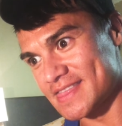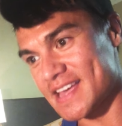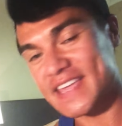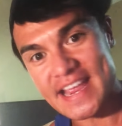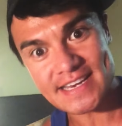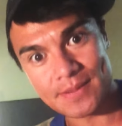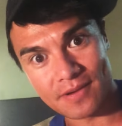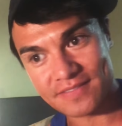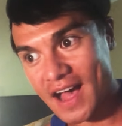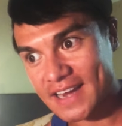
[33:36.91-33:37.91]
the kingdom
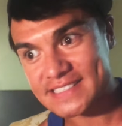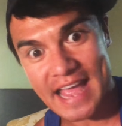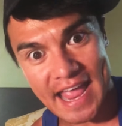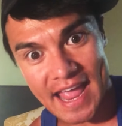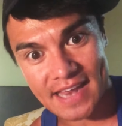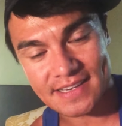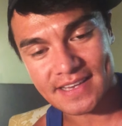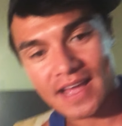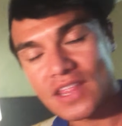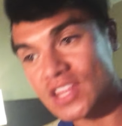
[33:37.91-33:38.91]
of God is at hand,
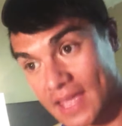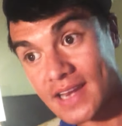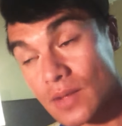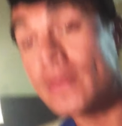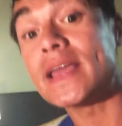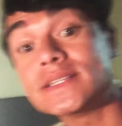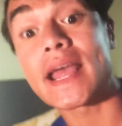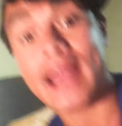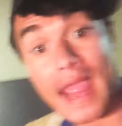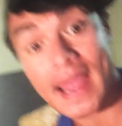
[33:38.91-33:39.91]
yeah? The kingdom is
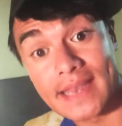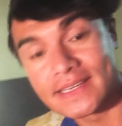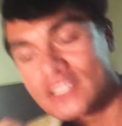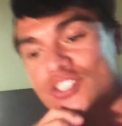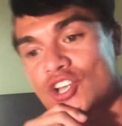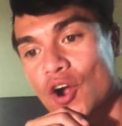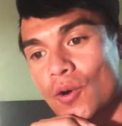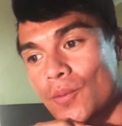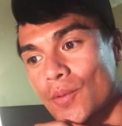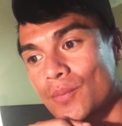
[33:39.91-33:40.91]
at hand.
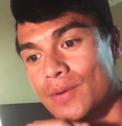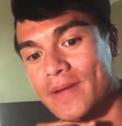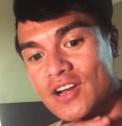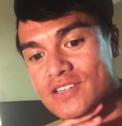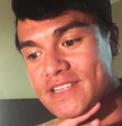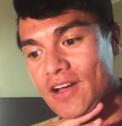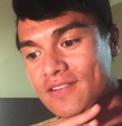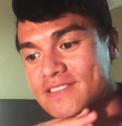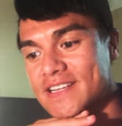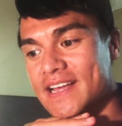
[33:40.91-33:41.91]
So, prepare
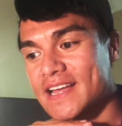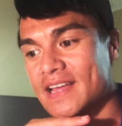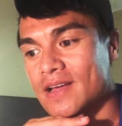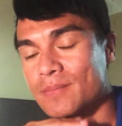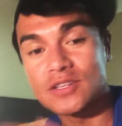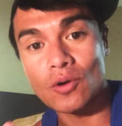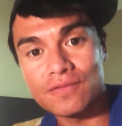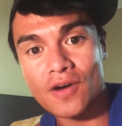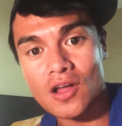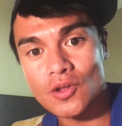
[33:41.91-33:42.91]
yourselves, but
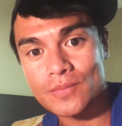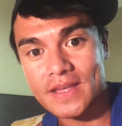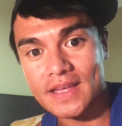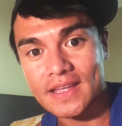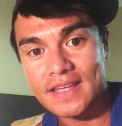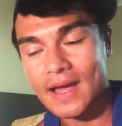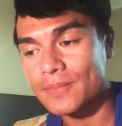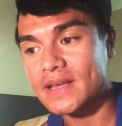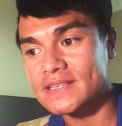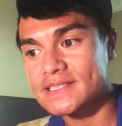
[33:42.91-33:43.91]
don't follow me, yeah?
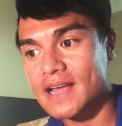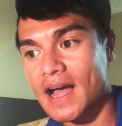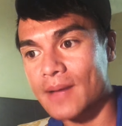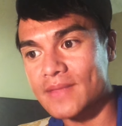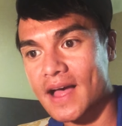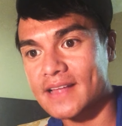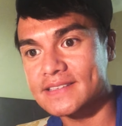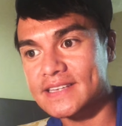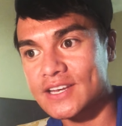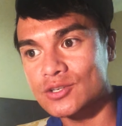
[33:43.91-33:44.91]
Because I'm
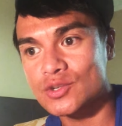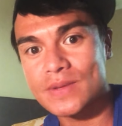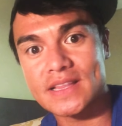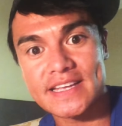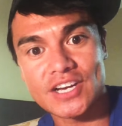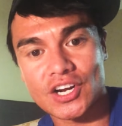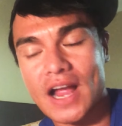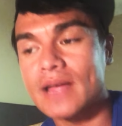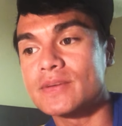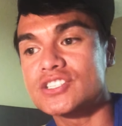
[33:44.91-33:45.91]
not here to be a leader,
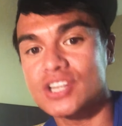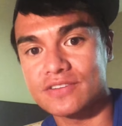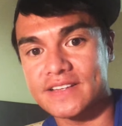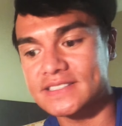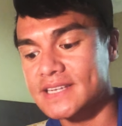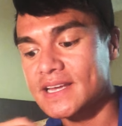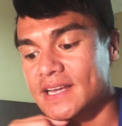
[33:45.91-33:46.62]
I am a servant